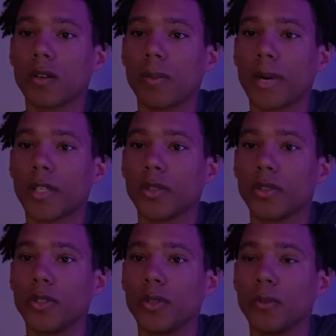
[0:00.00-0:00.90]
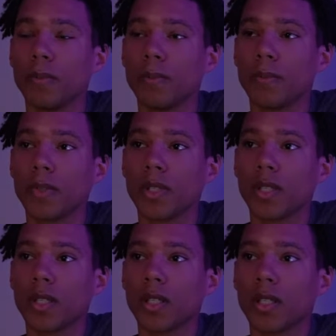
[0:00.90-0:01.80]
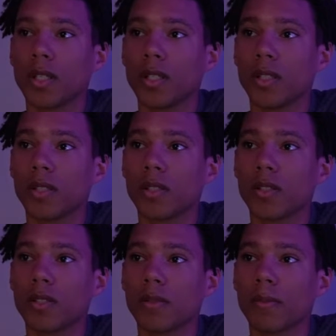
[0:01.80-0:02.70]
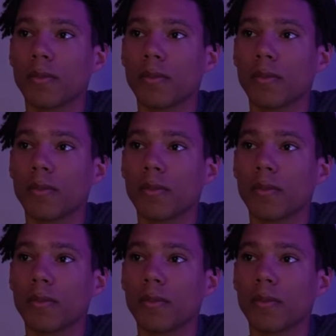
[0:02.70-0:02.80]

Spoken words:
on my YouTube is,